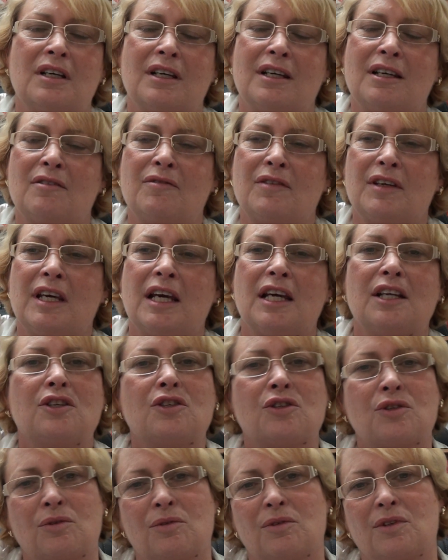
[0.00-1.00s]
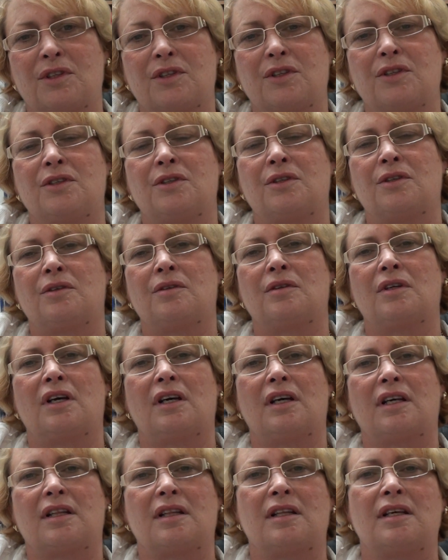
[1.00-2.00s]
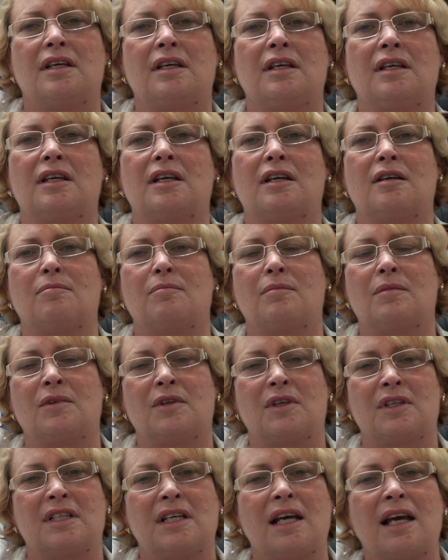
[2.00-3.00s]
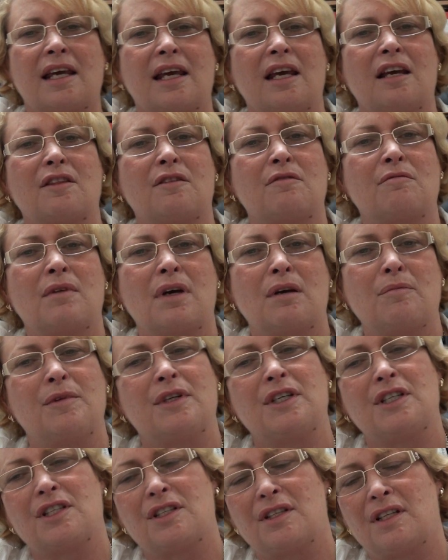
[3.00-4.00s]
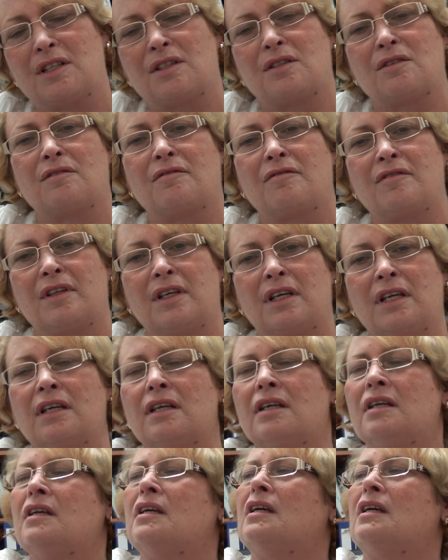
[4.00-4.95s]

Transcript: If he had chores to do, like like take out the rubbish, that sort of thing,